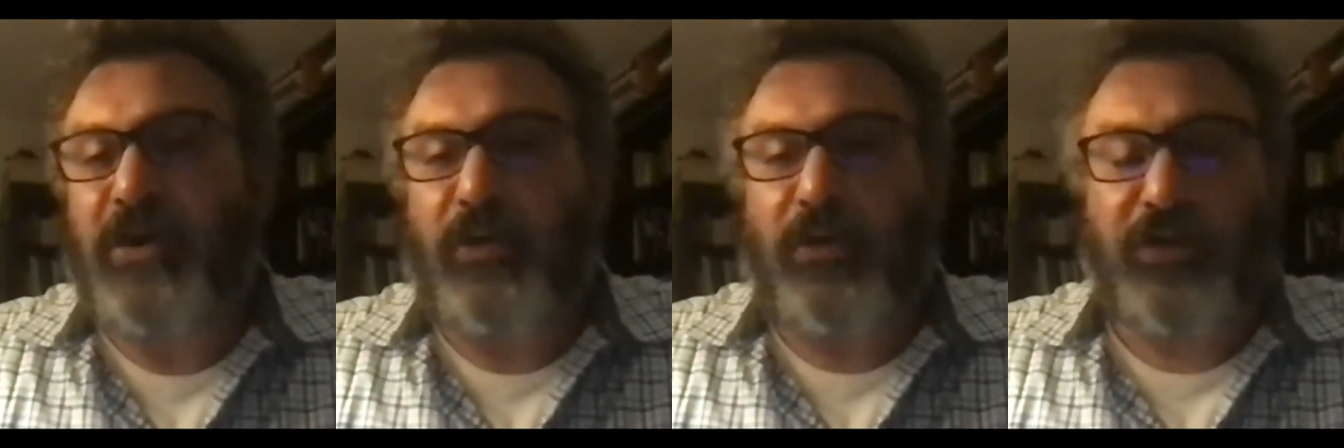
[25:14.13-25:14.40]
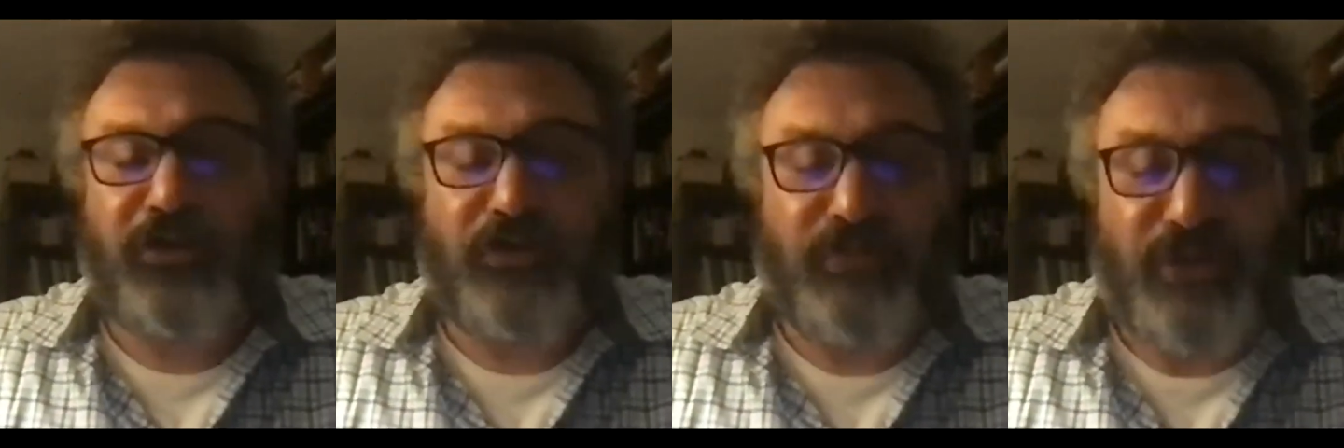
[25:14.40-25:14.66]
or
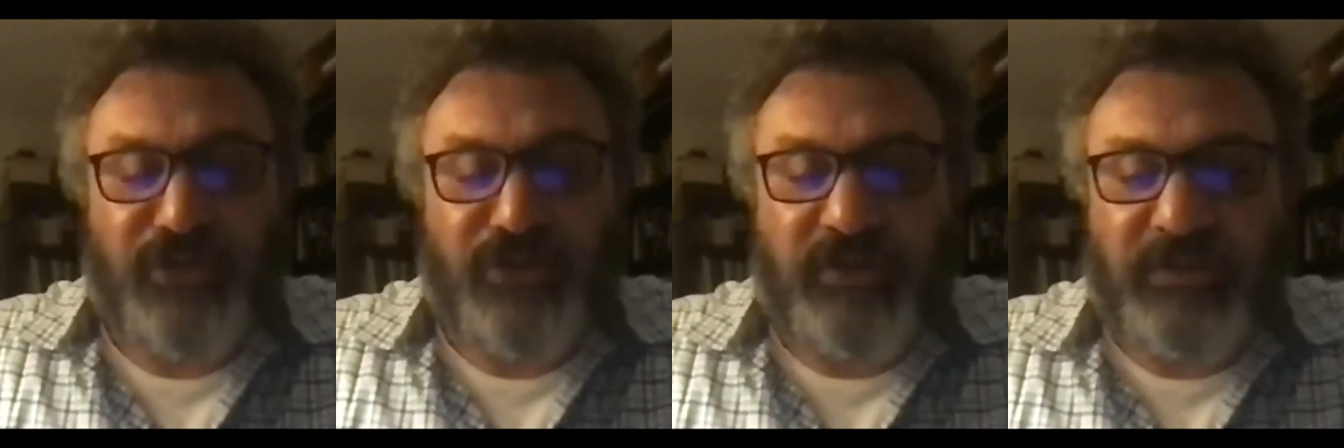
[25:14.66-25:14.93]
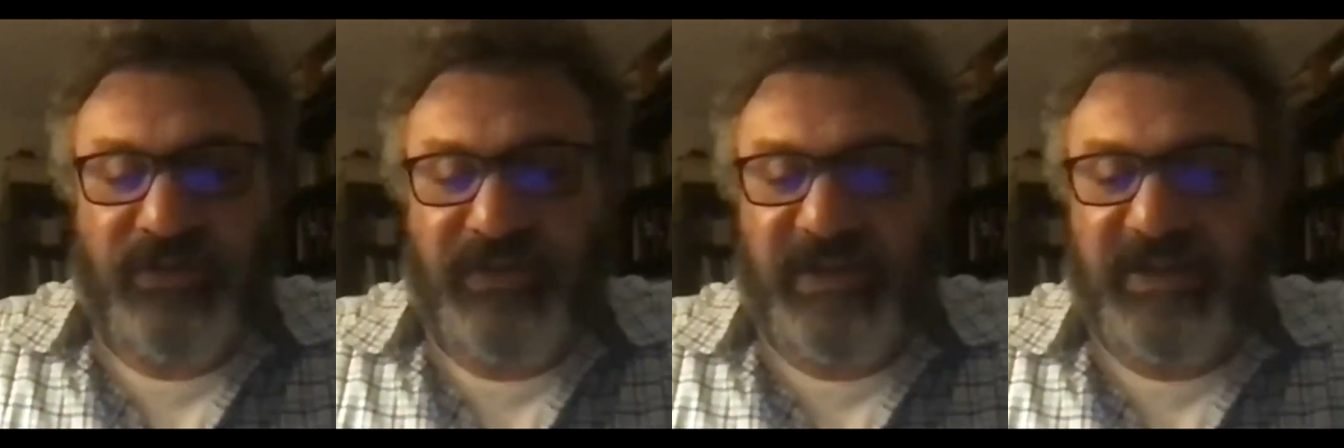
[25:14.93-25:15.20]
communion
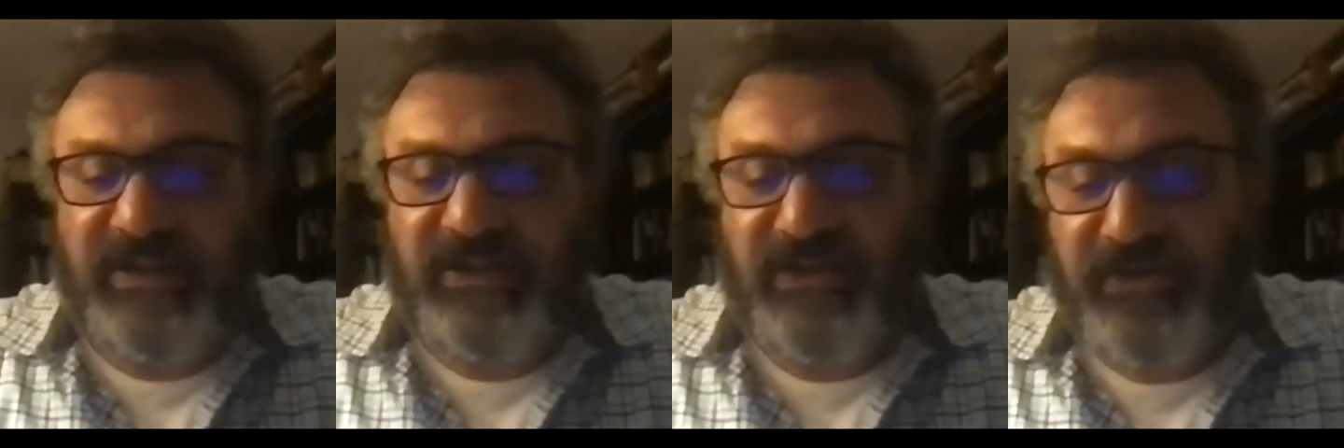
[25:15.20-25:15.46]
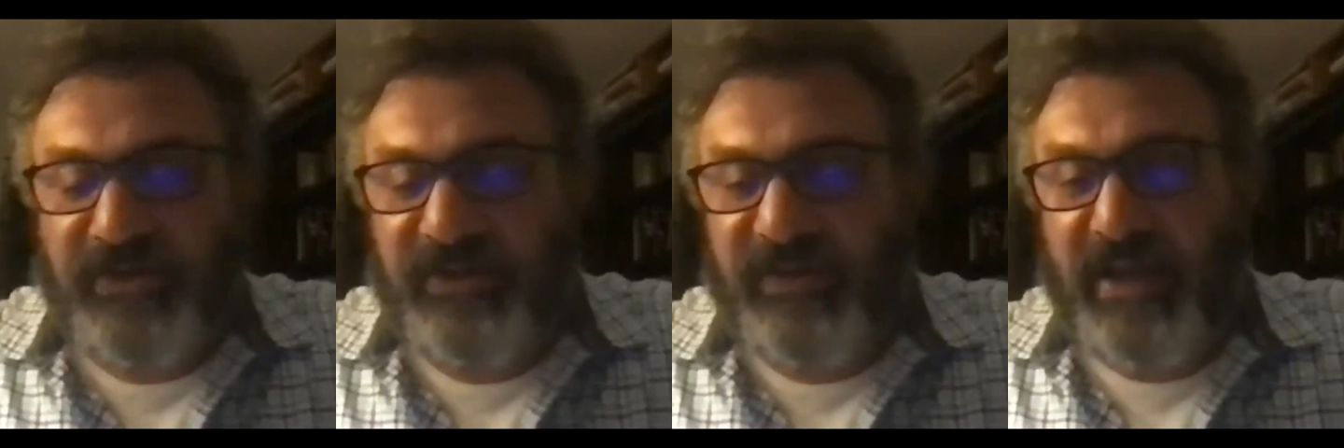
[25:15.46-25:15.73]
with the
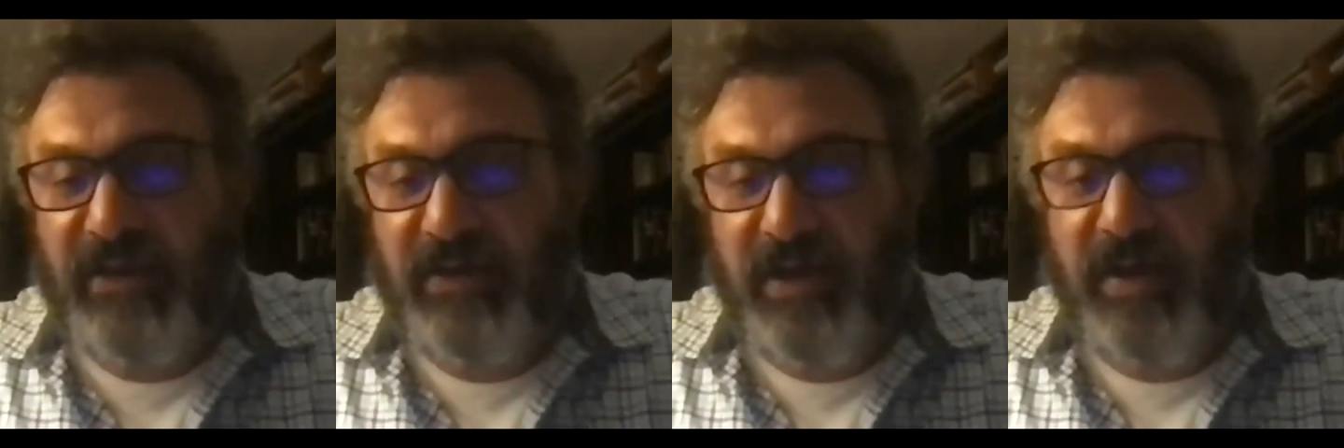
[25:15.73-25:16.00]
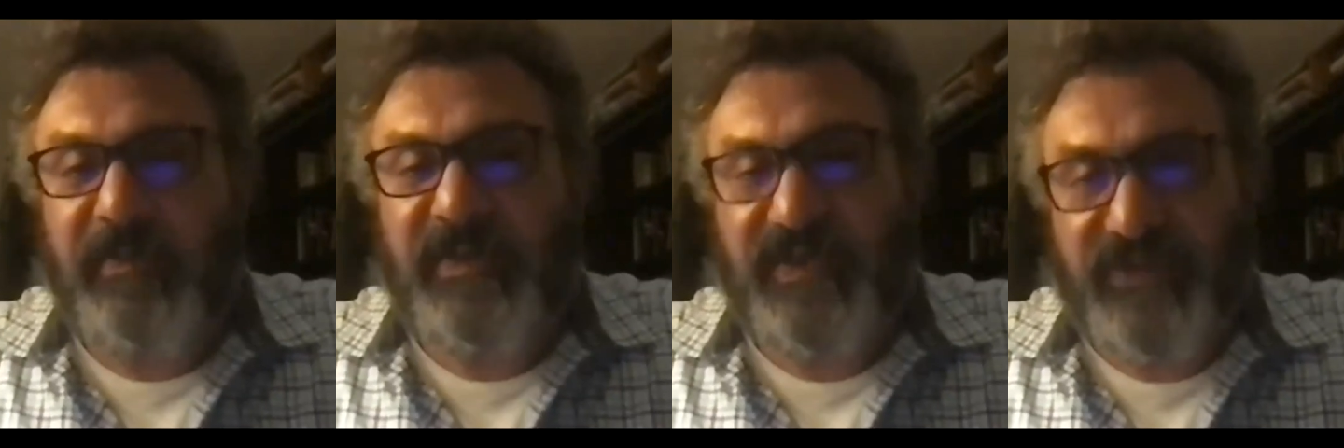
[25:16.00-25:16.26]
eternal thou
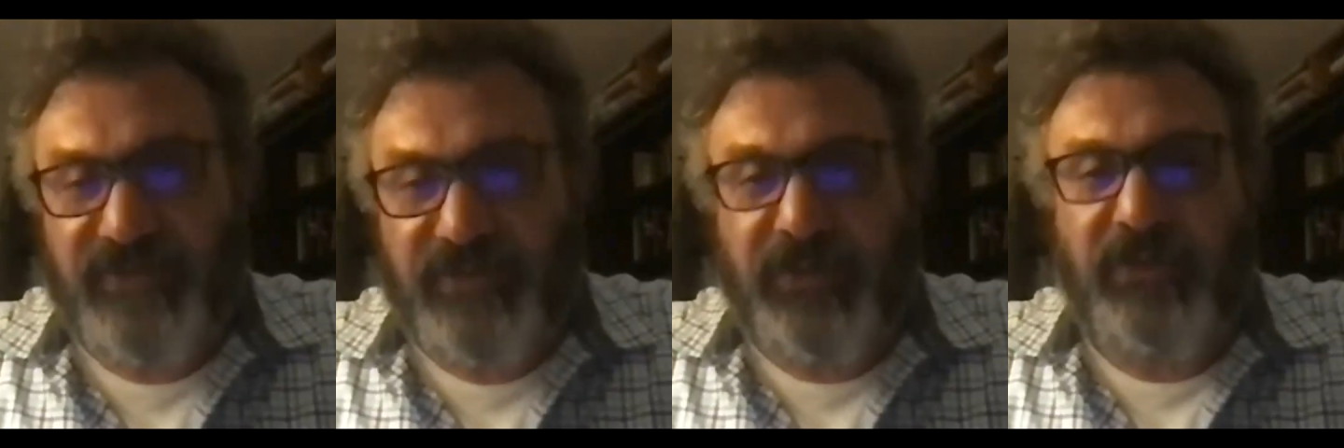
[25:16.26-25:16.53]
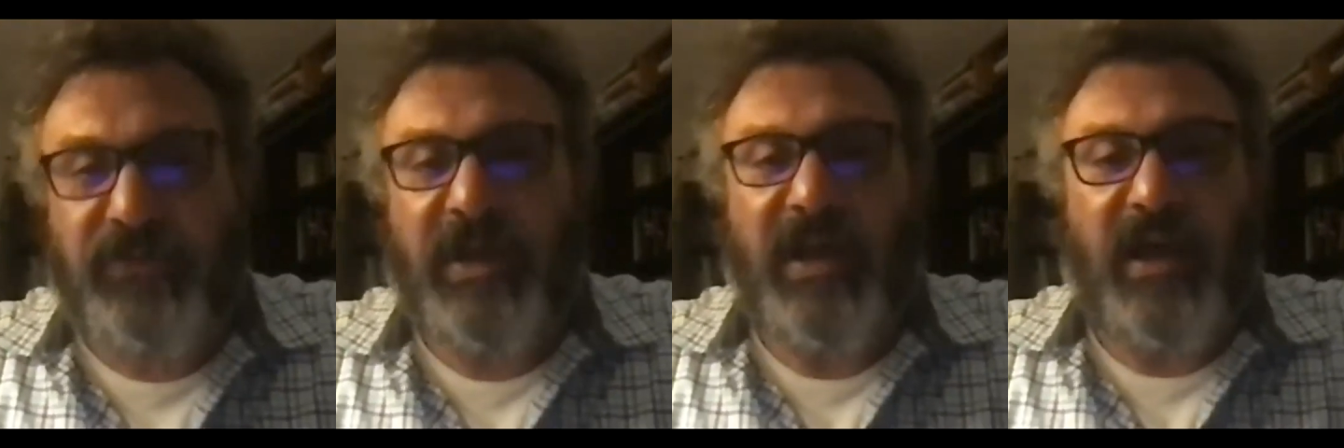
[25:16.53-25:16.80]
comes
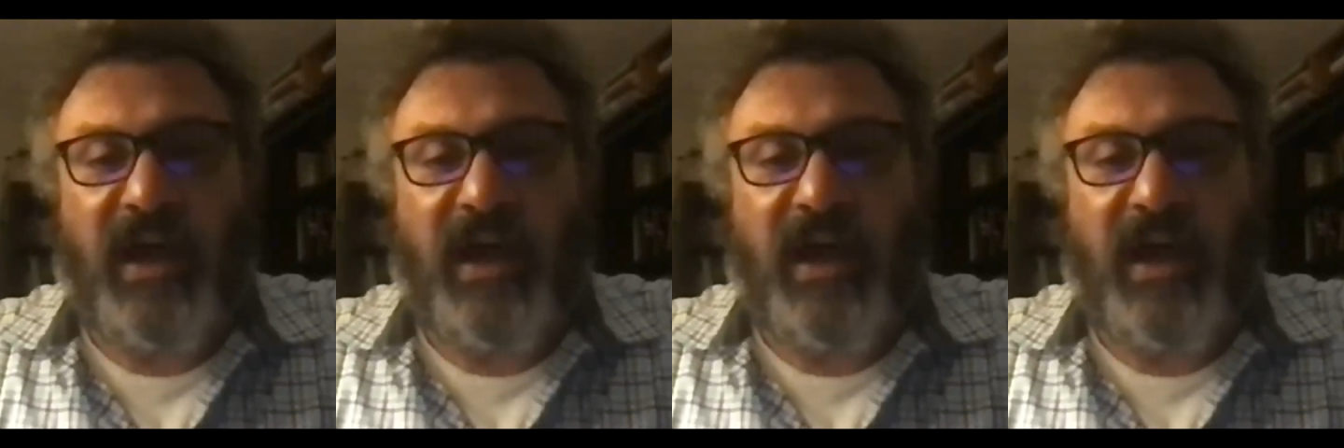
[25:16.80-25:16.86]
through